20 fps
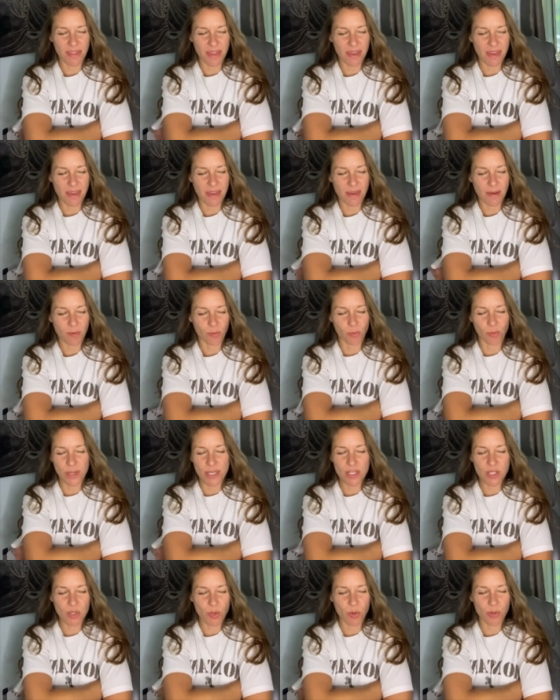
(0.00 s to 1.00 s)
the
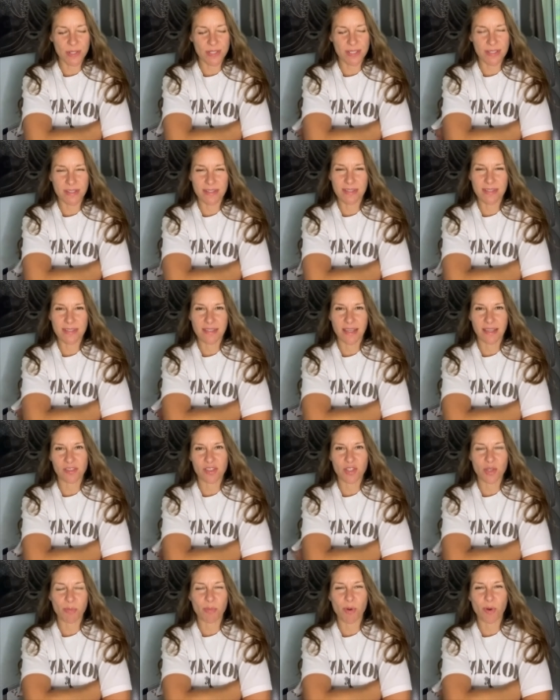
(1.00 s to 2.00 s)
resources
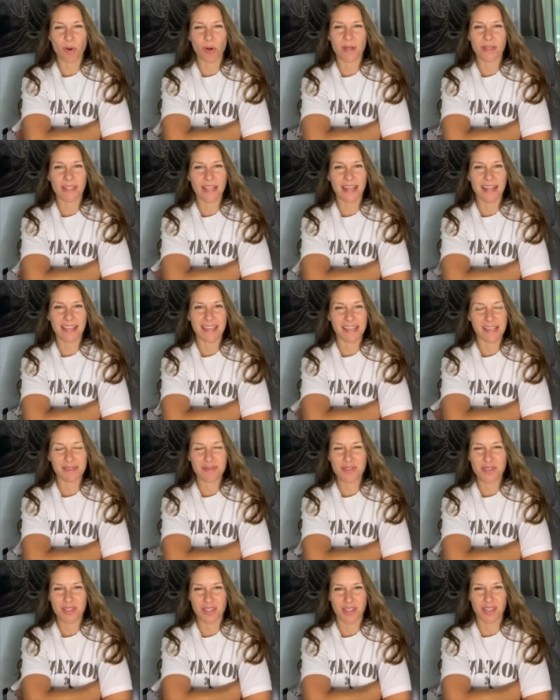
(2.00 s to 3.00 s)
and support that it
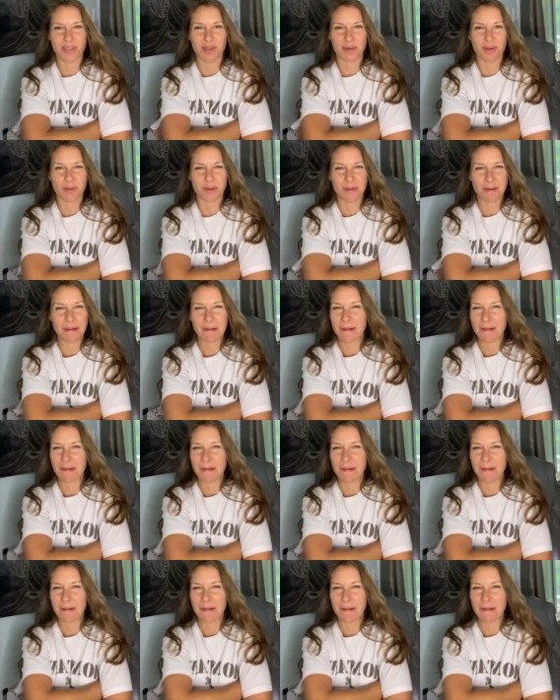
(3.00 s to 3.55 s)
gives to you.